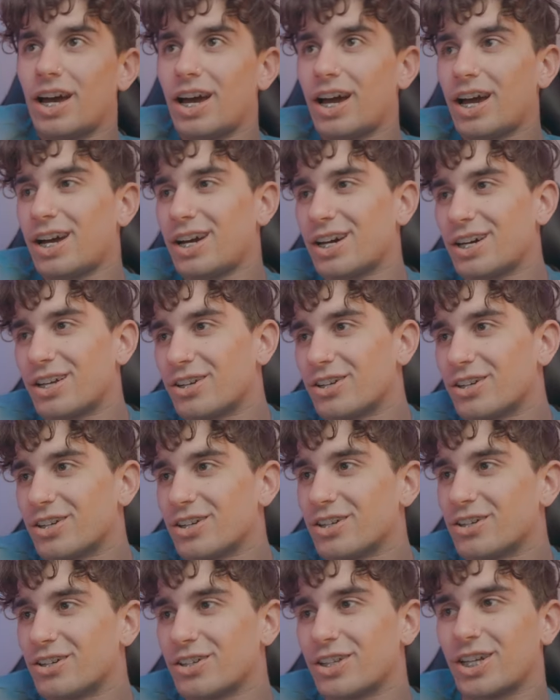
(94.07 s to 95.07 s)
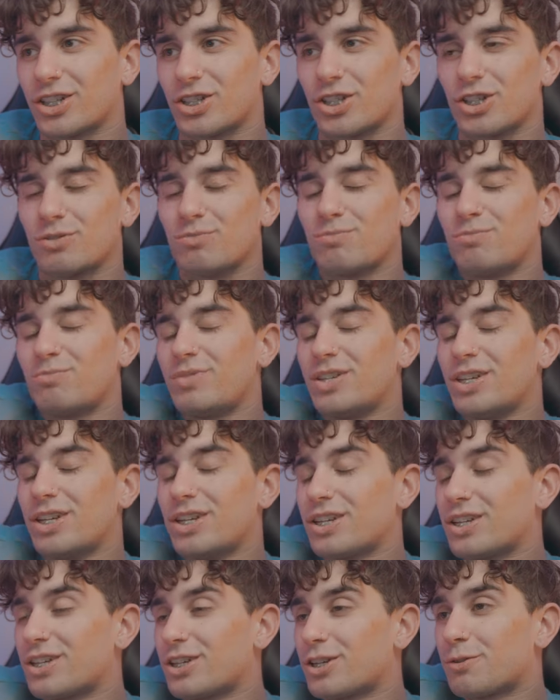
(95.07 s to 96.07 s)
I don't know, that's just
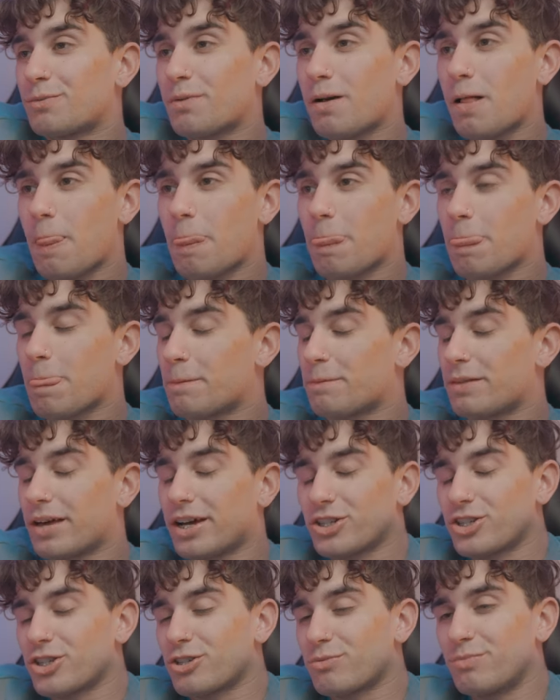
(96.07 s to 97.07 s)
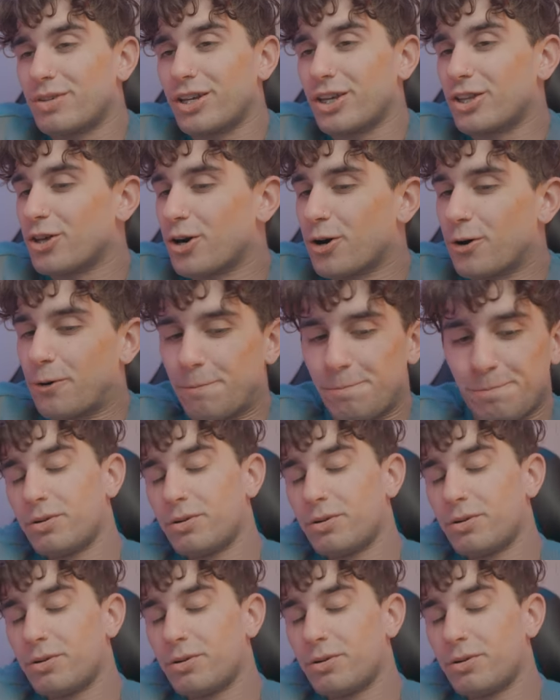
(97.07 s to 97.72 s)
me that's just me though.